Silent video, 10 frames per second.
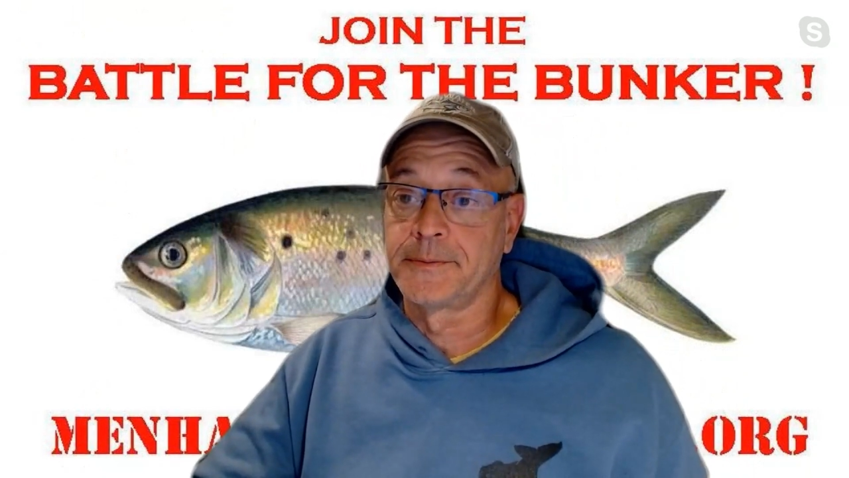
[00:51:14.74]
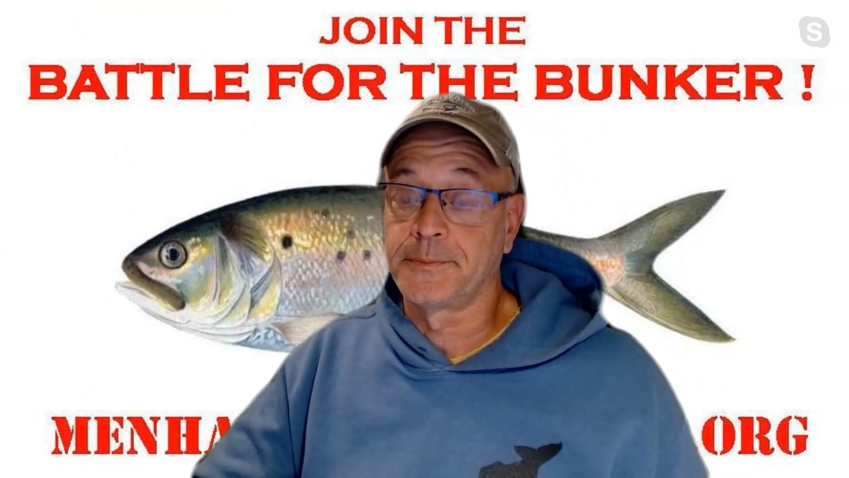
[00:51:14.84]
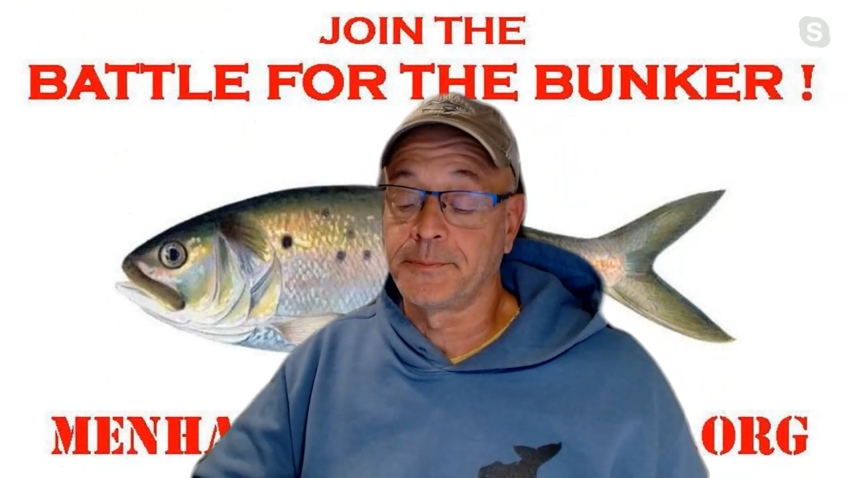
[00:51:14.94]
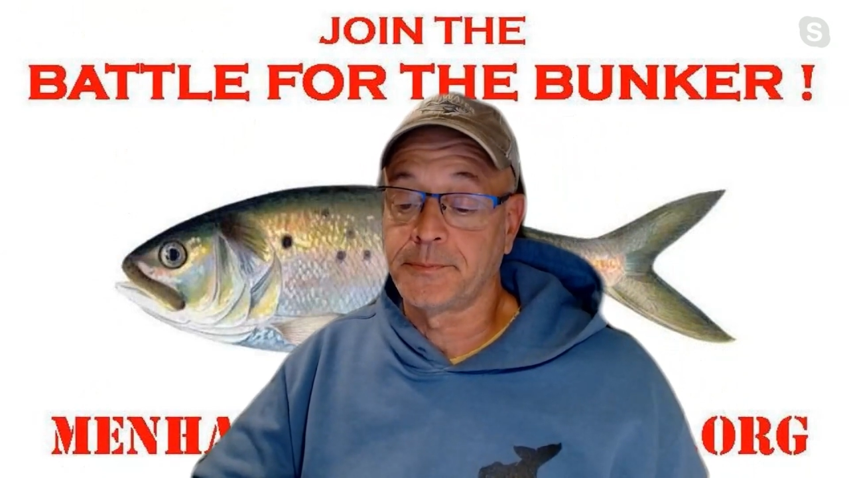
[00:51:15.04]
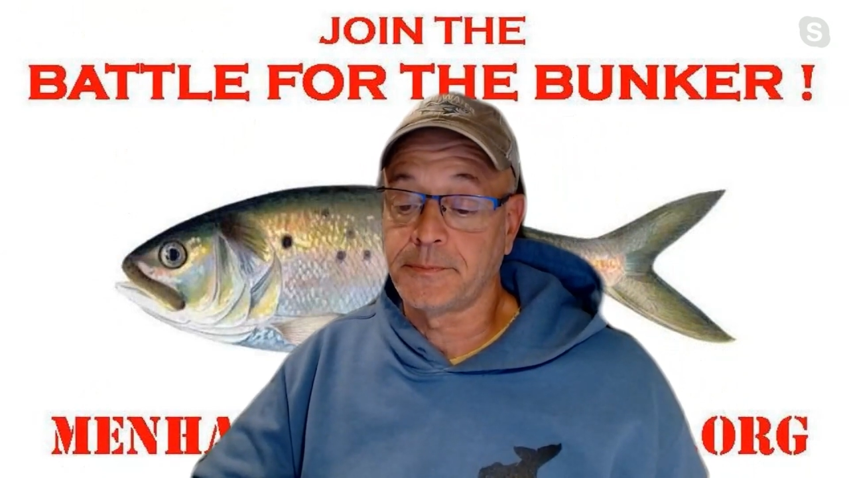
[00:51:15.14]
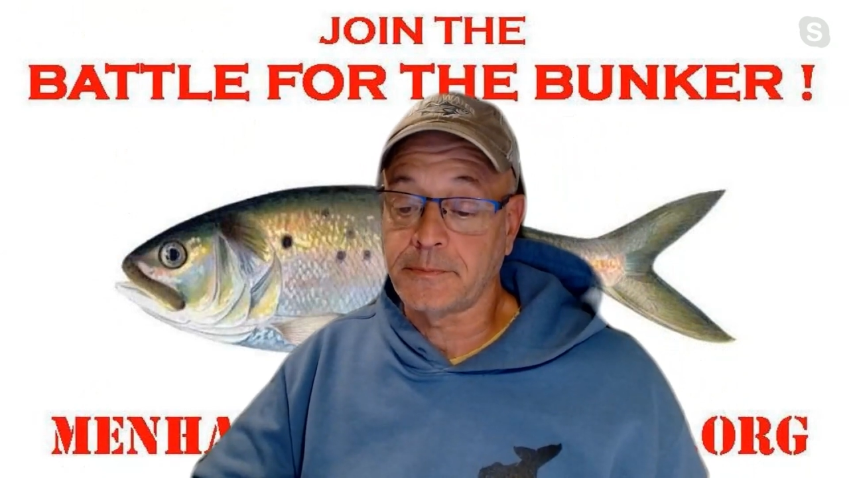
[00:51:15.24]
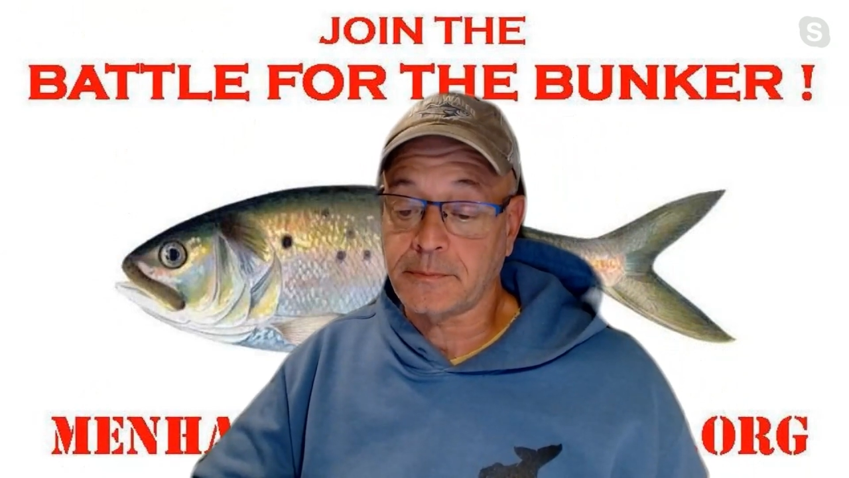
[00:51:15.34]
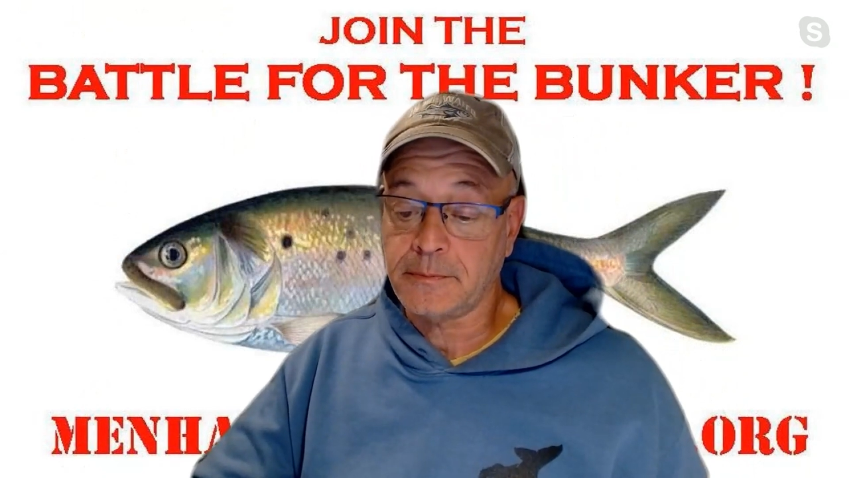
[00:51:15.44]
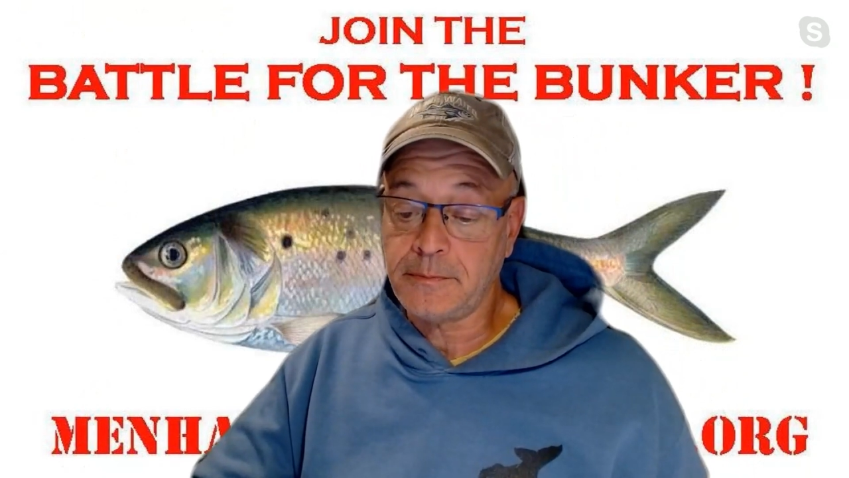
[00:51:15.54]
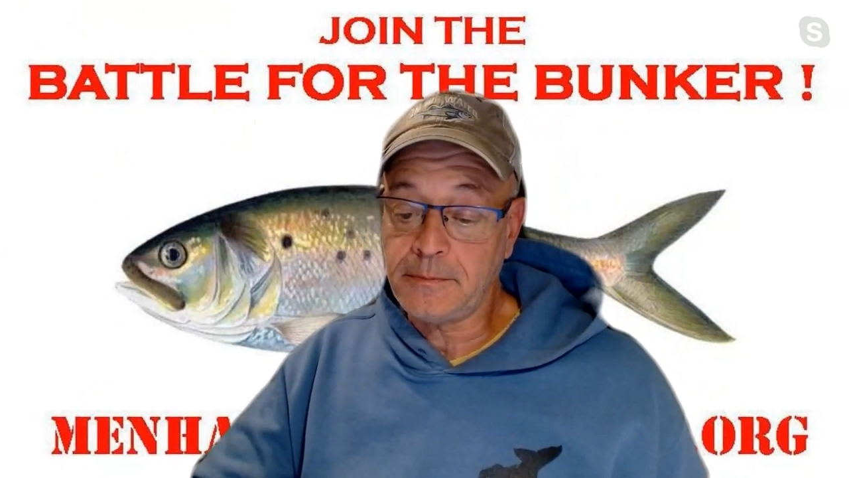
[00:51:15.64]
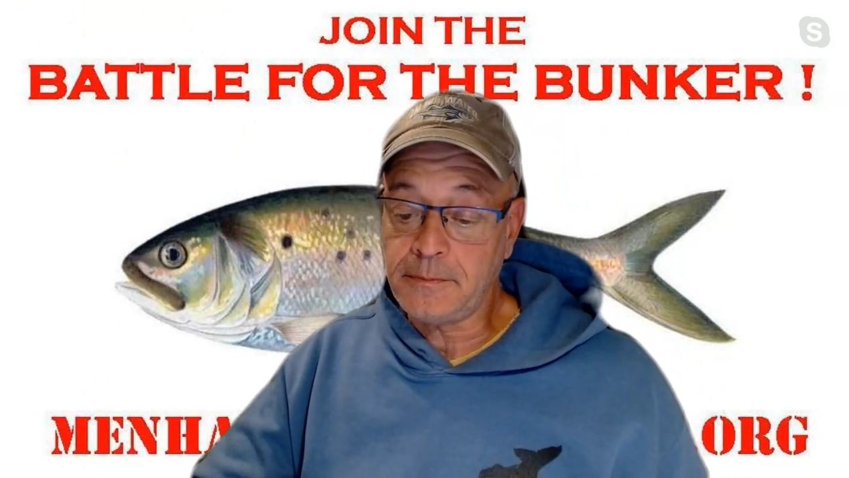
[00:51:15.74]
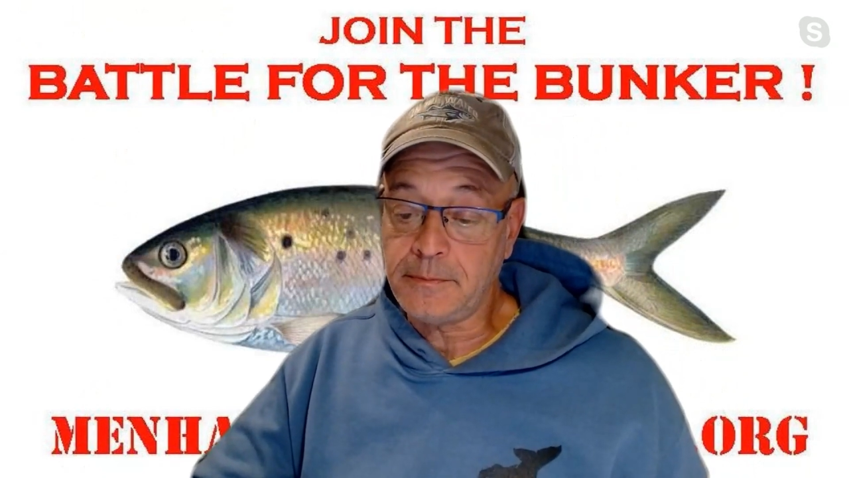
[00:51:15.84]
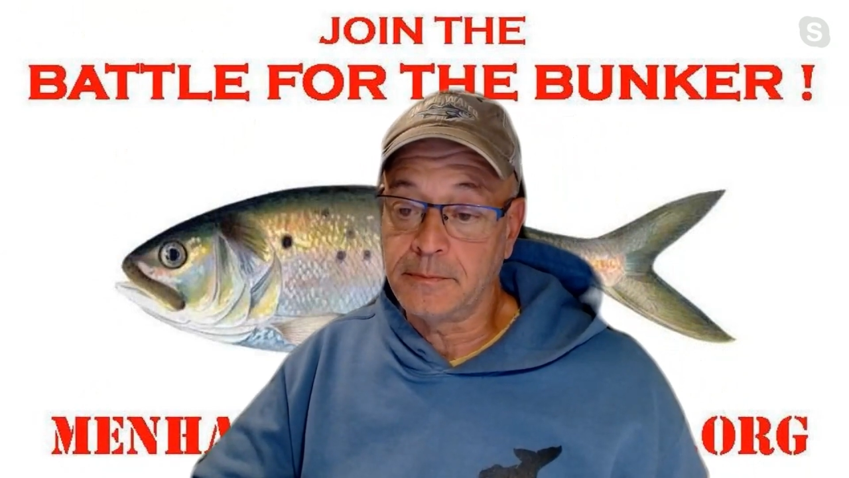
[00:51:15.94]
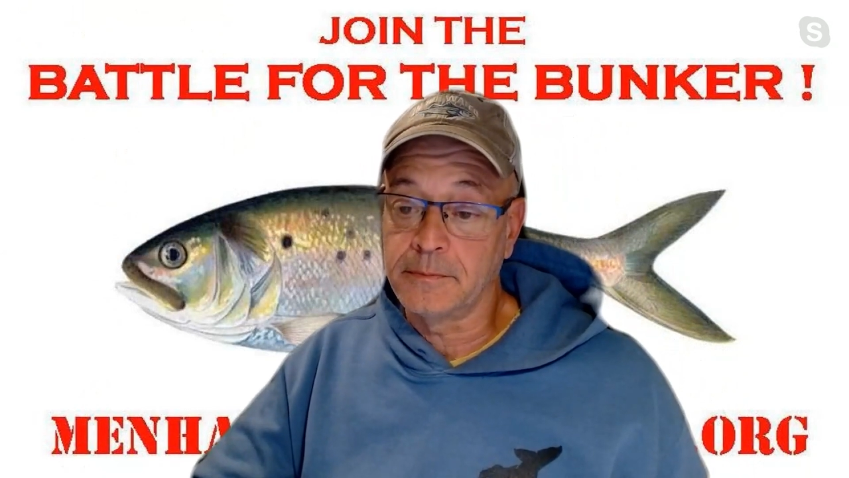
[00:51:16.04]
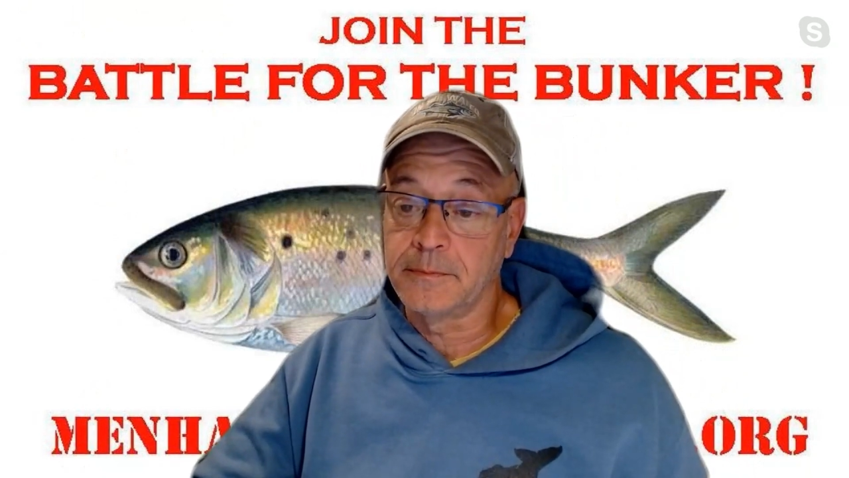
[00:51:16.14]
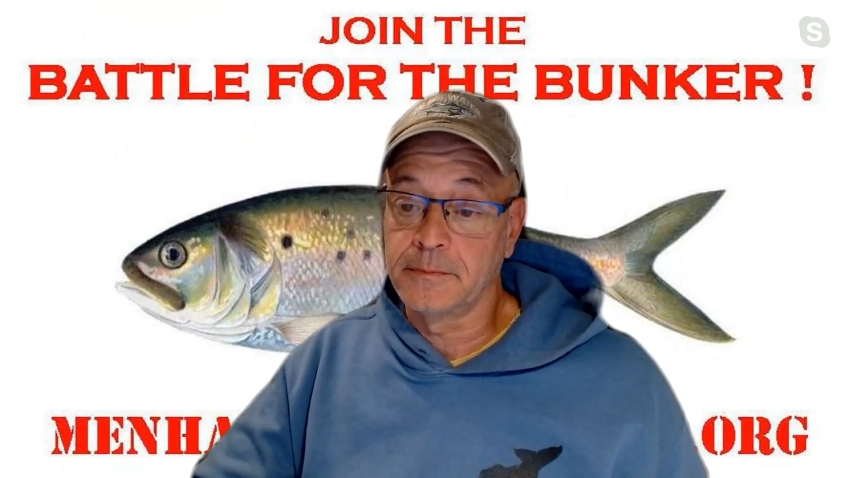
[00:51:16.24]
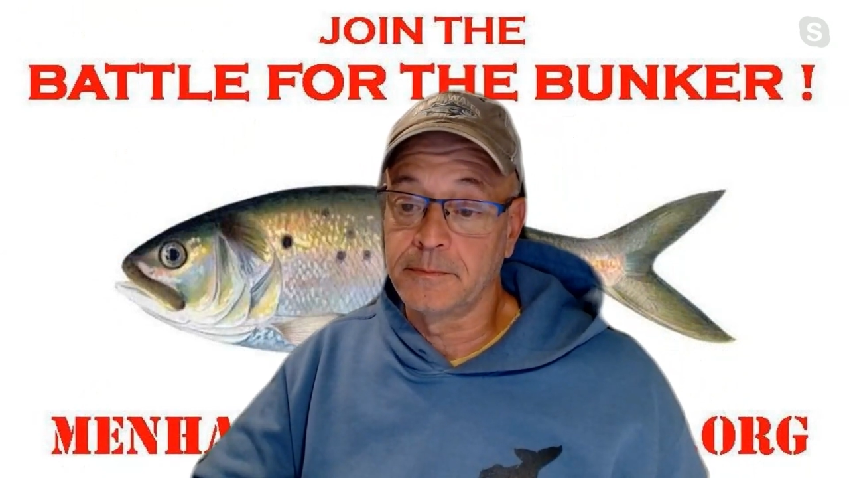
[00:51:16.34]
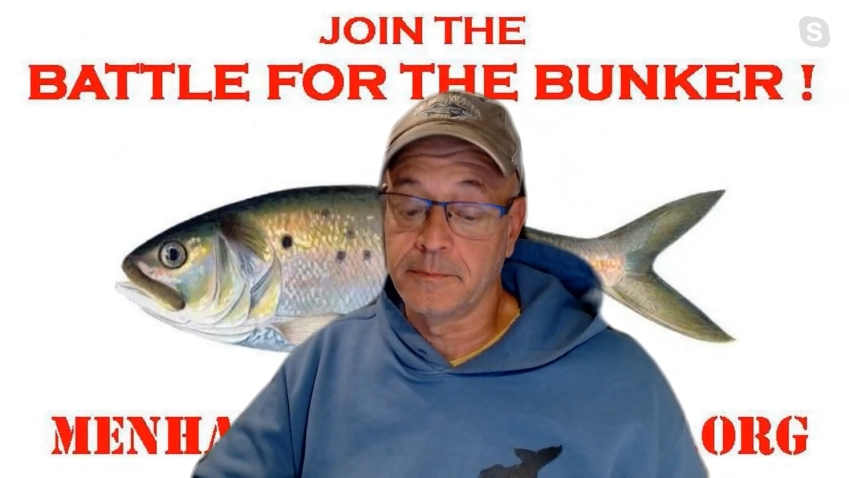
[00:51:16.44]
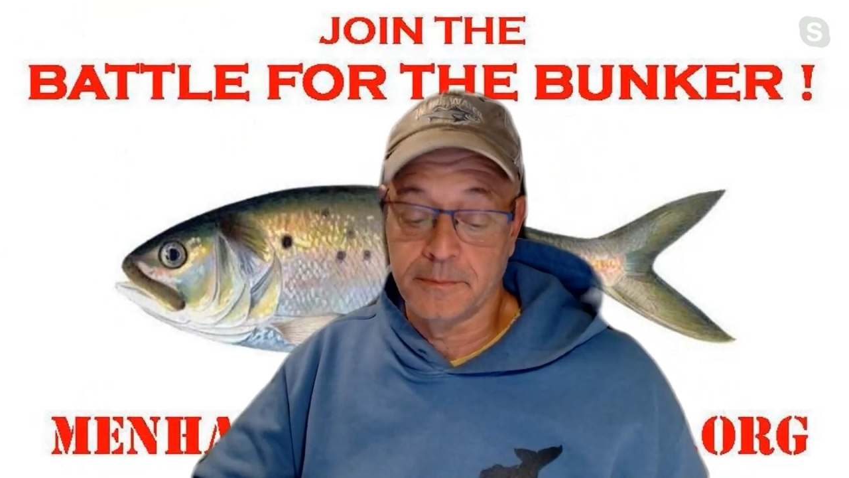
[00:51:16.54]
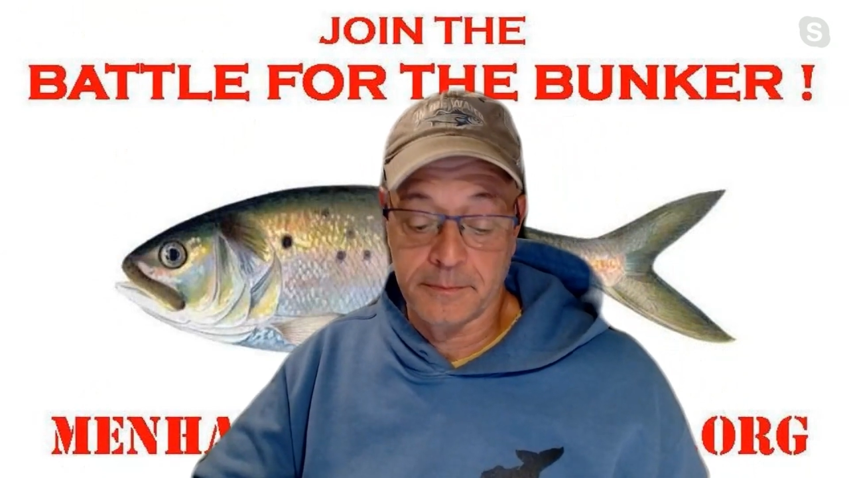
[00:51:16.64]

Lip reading: And it doesn't sound good.